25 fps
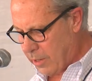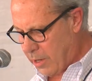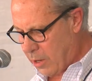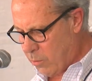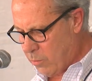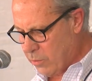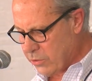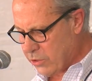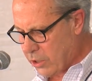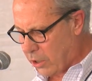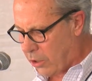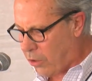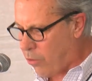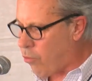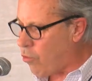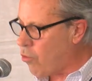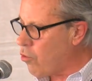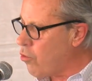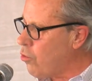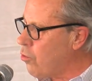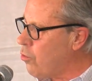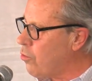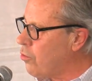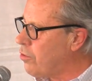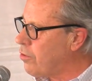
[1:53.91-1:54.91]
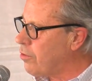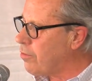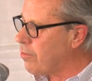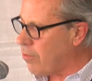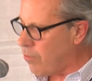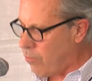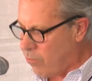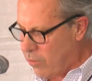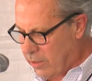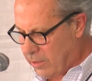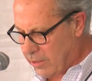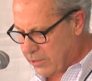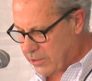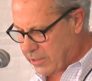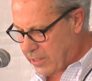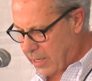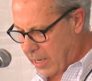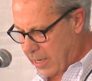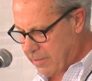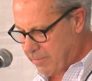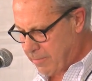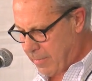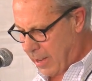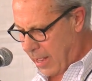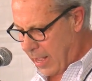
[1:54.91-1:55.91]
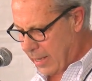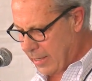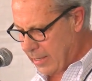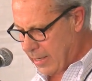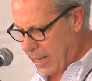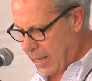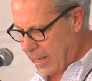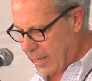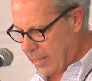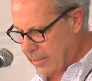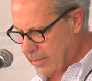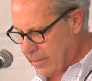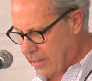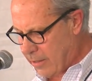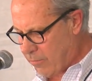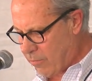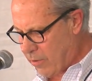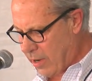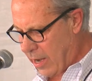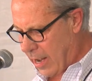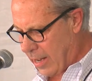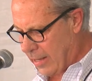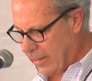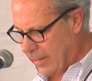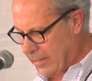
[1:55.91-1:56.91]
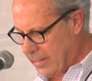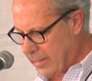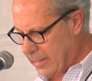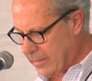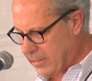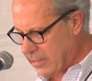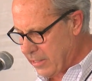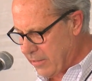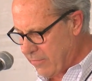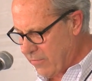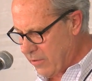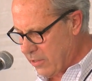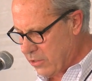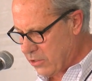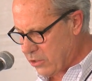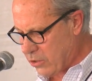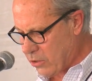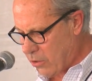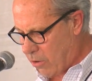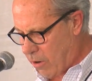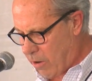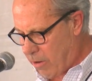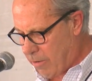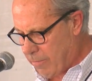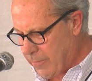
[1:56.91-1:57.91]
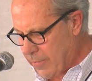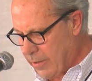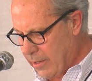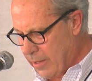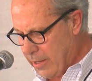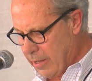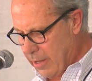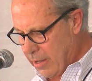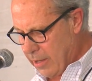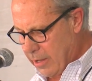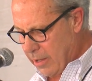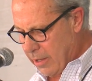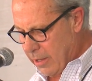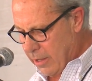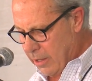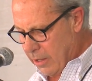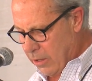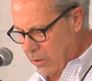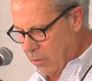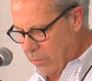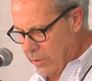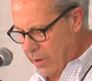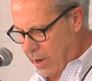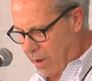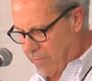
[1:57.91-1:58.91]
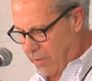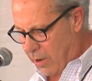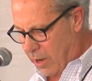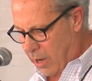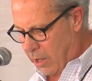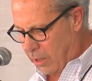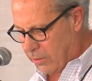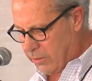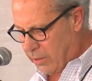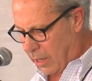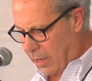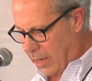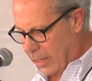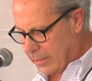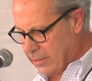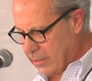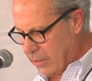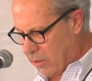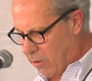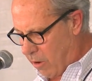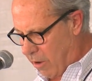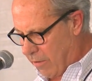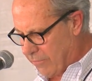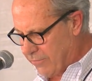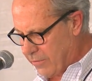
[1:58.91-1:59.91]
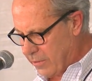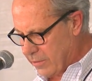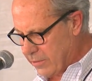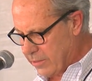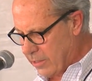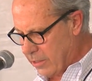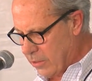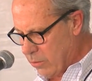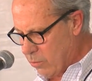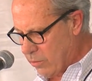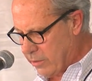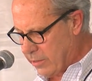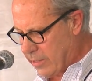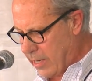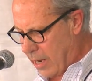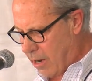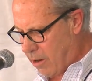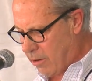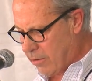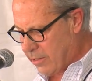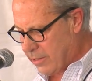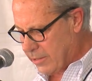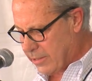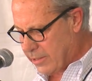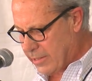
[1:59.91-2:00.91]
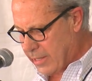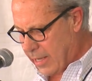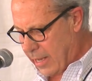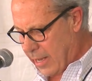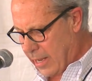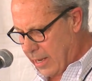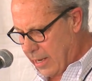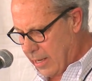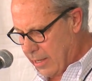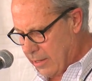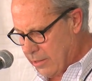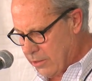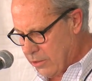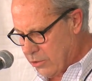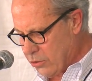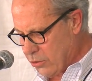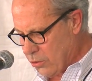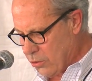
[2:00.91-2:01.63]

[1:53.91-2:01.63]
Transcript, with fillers: Here was a crude real estate magnate and reality TV star who never held elected office and who dared to say and